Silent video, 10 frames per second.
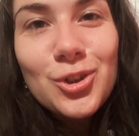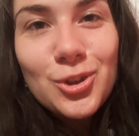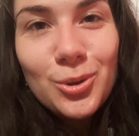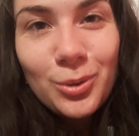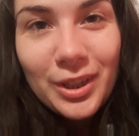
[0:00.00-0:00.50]

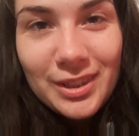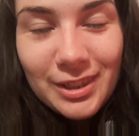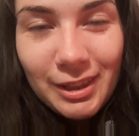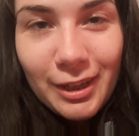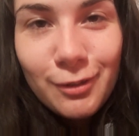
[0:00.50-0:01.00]
so he's
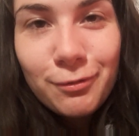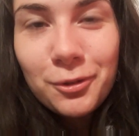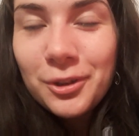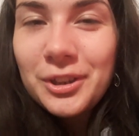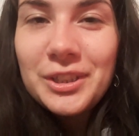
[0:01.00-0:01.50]
late
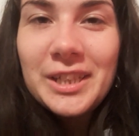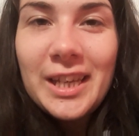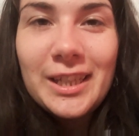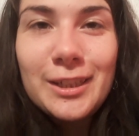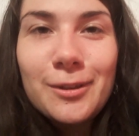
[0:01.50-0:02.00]
for the
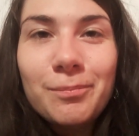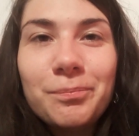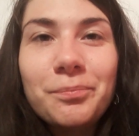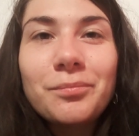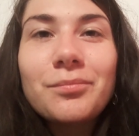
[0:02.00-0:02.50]
date.
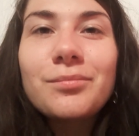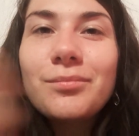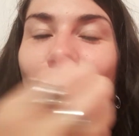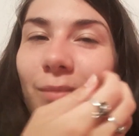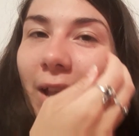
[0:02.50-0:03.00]

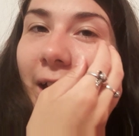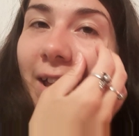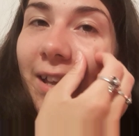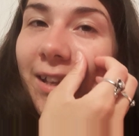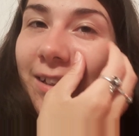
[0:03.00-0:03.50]

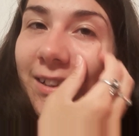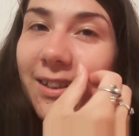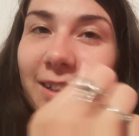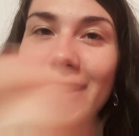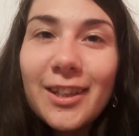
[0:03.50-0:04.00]
And
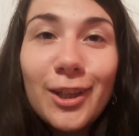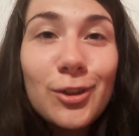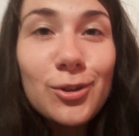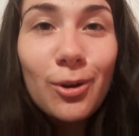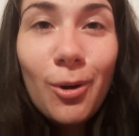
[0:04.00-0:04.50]

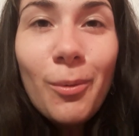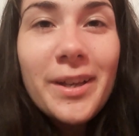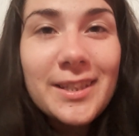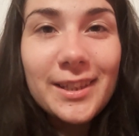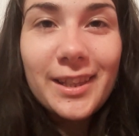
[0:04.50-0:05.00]
he's
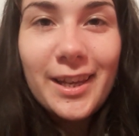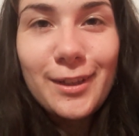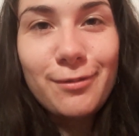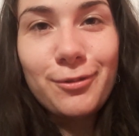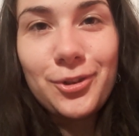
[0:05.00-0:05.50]
always
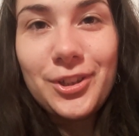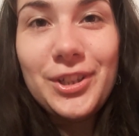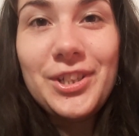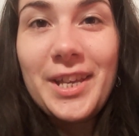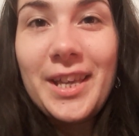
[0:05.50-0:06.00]
late for the
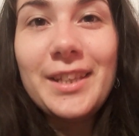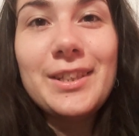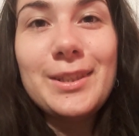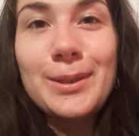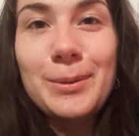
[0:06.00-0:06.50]

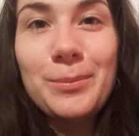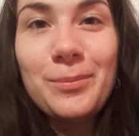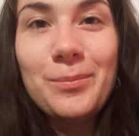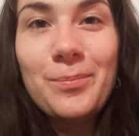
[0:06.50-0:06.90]
dates.